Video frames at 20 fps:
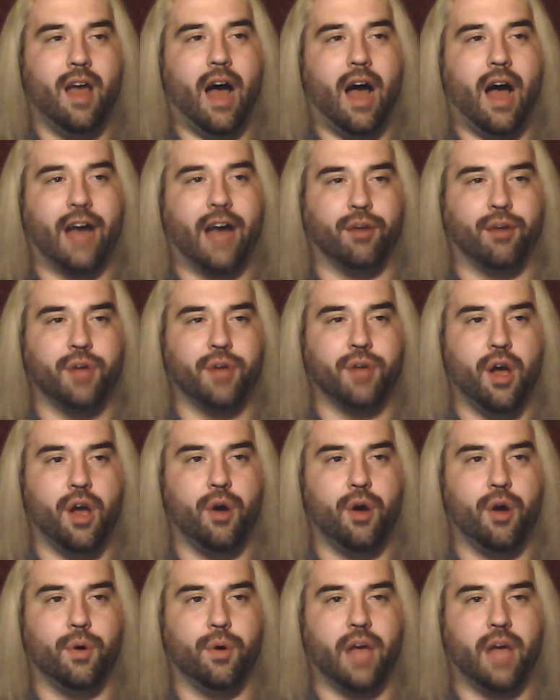I don't
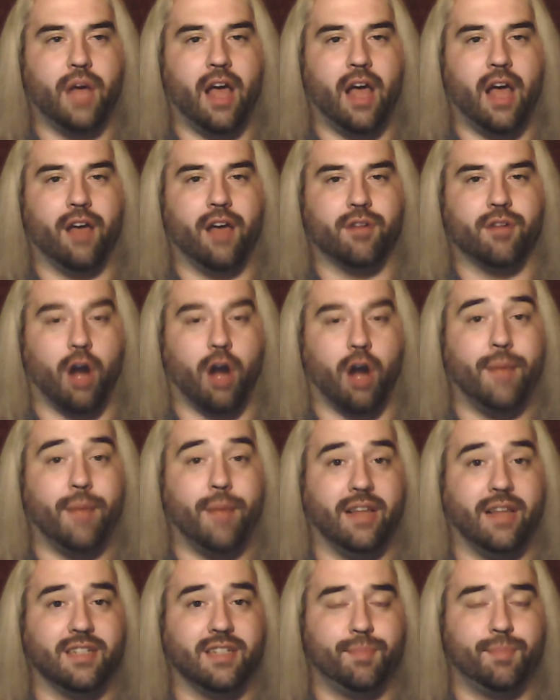know.
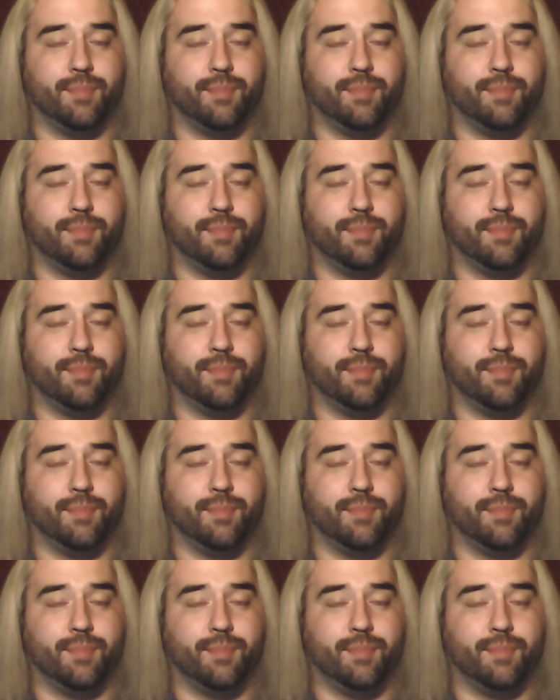Carmella's